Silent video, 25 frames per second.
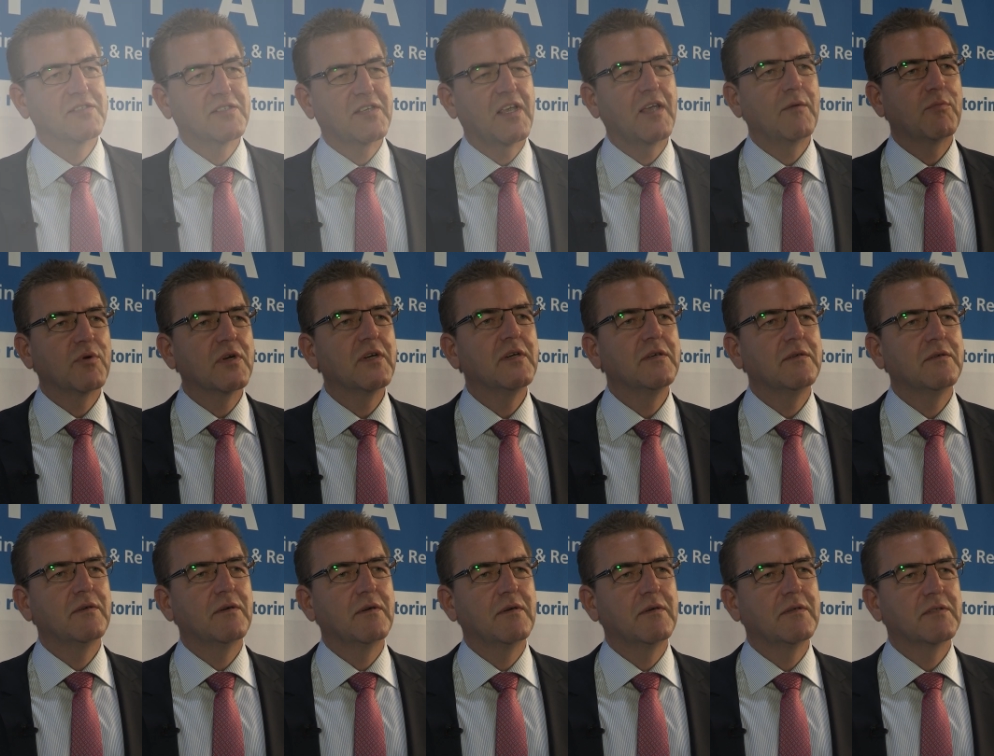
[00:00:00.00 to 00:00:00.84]
Sibre,
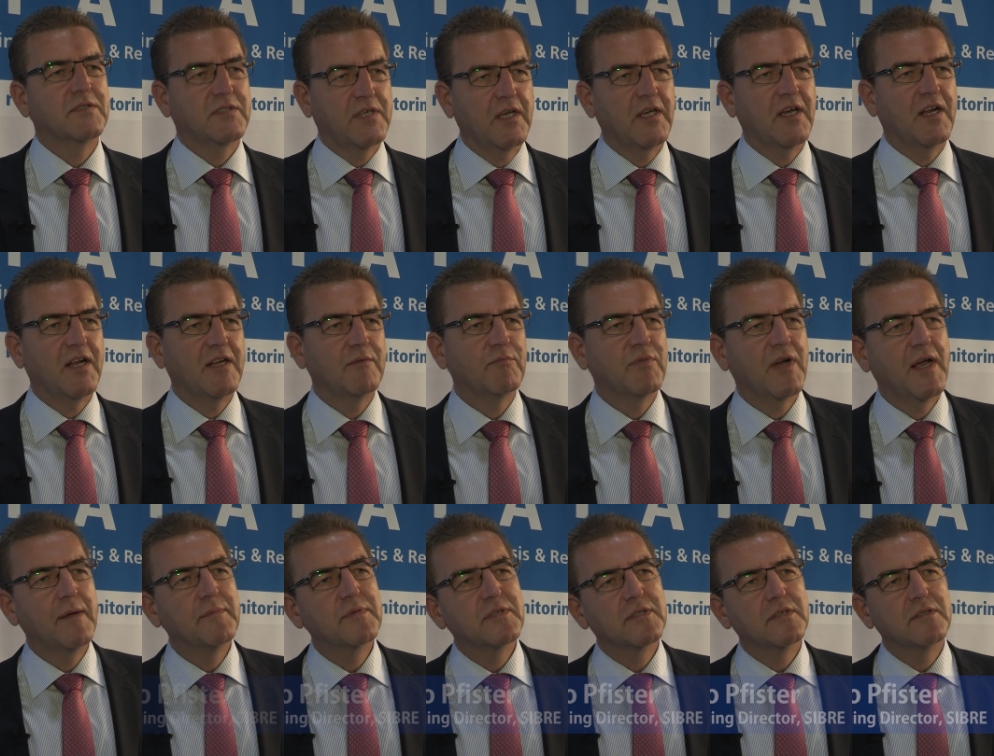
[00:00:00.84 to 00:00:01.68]
Siegel and
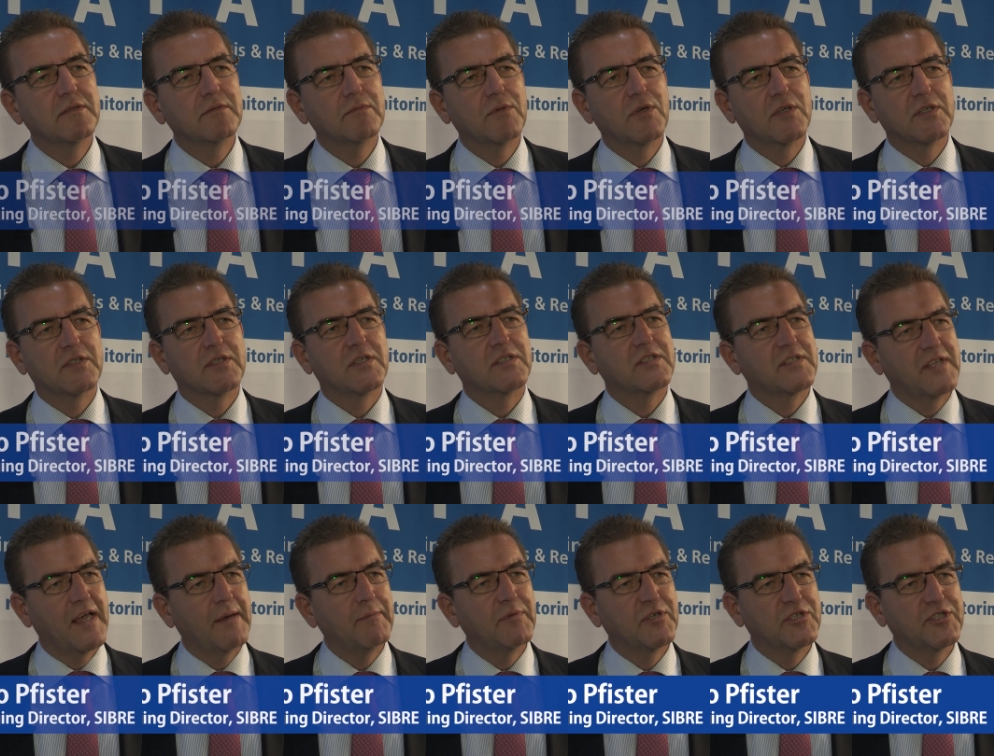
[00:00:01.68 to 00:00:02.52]
Bremsen, was
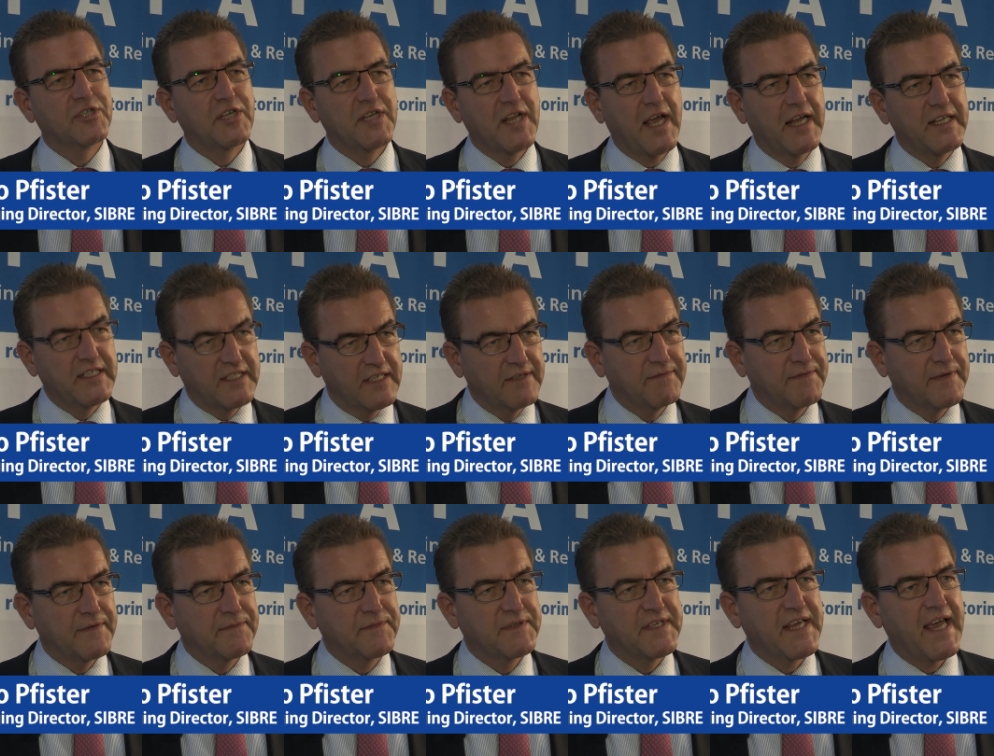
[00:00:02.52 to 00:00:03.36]
established in
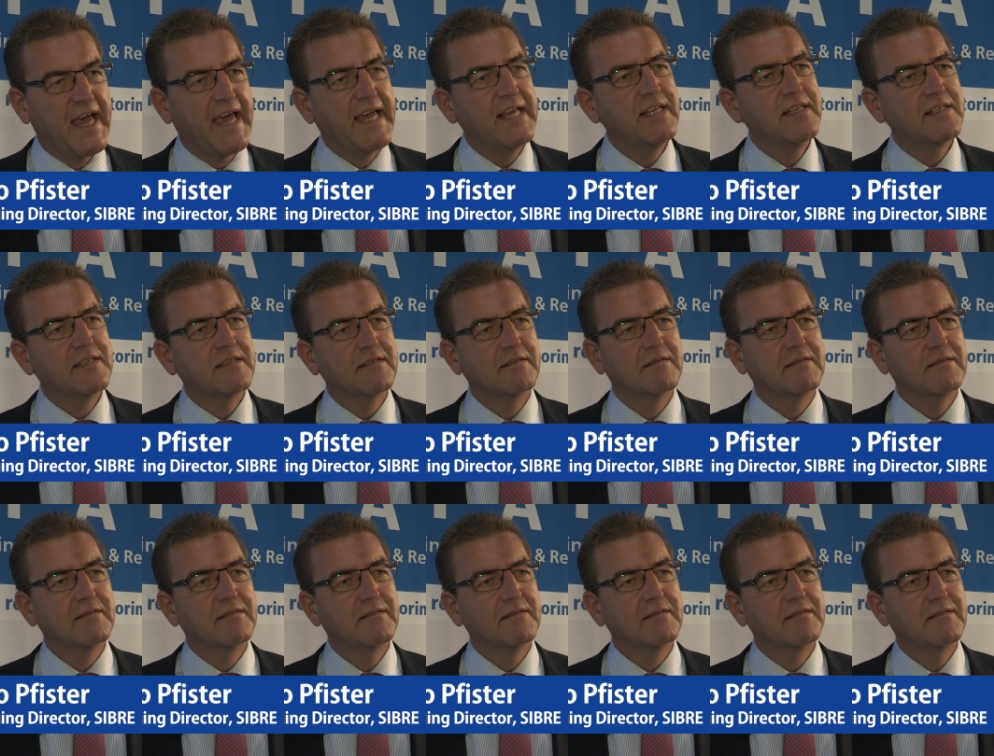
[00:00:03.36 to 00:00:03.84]
1958